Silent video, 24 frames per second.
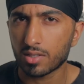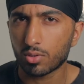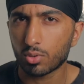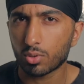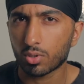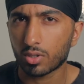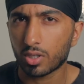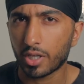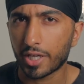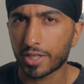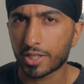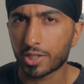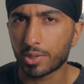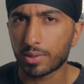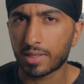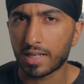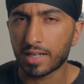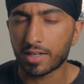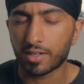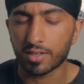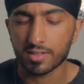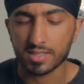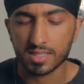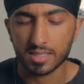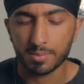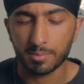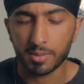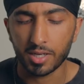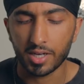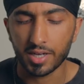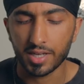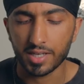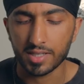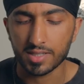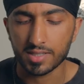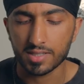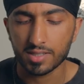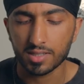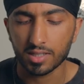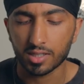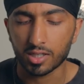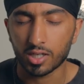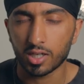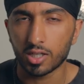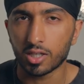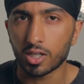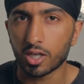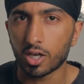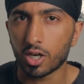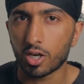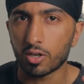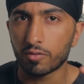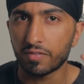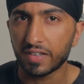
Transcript: look like you can customize the color of